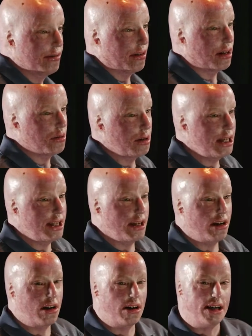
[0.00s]
far away they
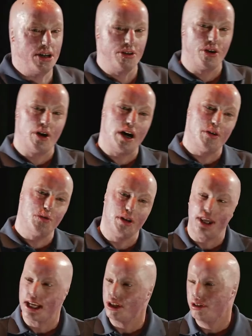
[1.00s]
are. I don't know
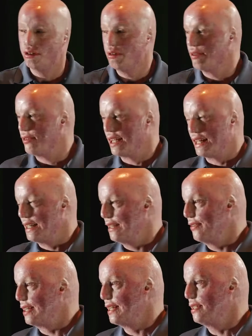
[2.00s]
what they can do, if they can
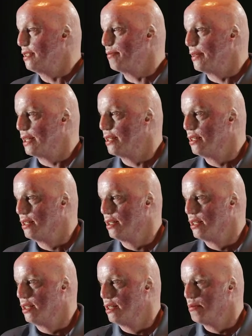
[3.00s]
even get to me.
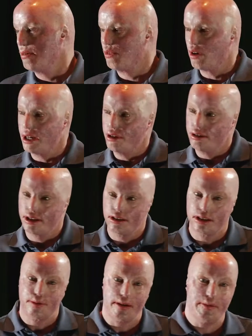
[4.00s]
Before I knew it, they
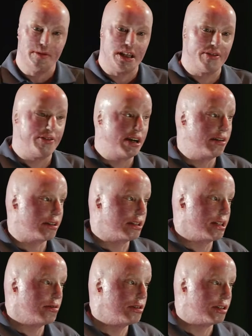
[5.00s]
were spraying me with that fire
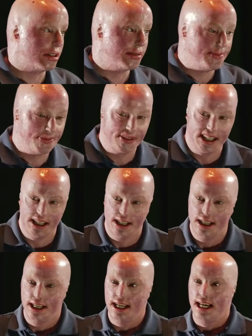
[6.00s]
extinguisher.
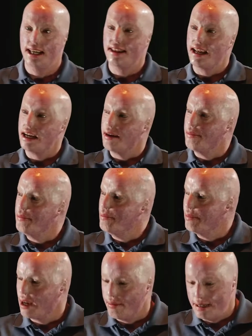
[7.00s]
And that,
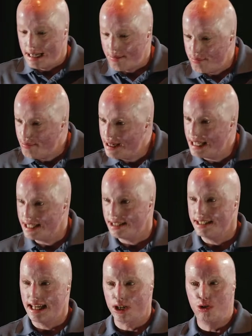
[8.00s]

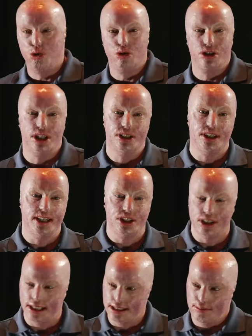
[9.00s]
immediately that cooling
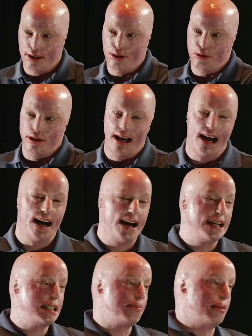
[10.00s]
sensation, like somebody threw an
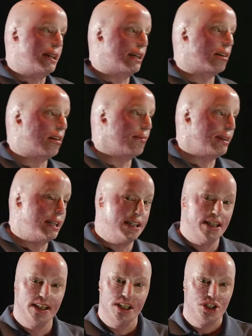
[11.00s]
ice blanket on me,
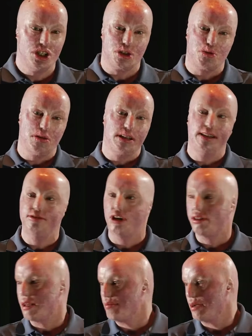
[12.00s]
just relieved
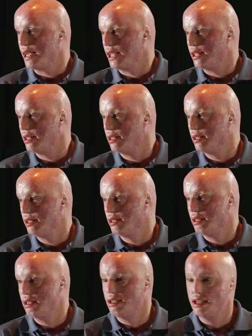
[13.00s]
all that pain.
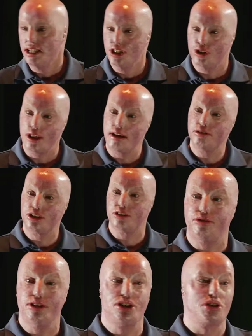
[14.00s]
So that
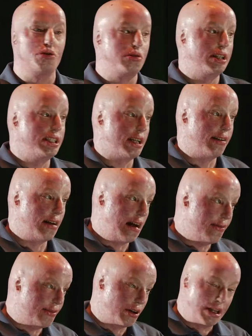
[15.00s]
physical release
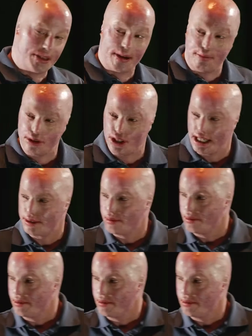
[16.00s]
I felt at that precise